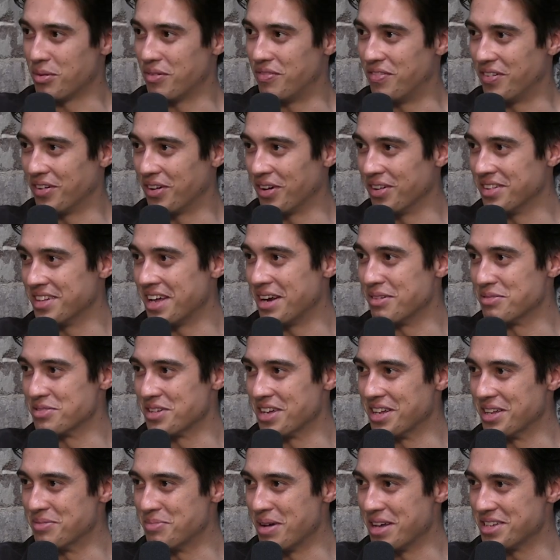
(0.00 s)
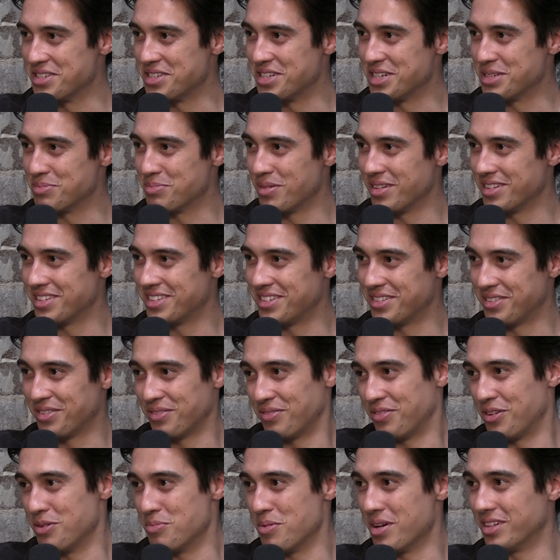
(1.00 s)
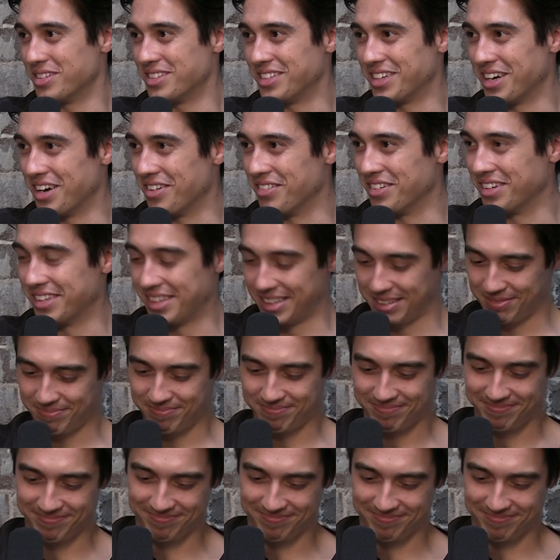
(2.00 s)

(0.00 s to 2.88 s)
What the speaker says: We've forgotten that it was only about a few months ago, really.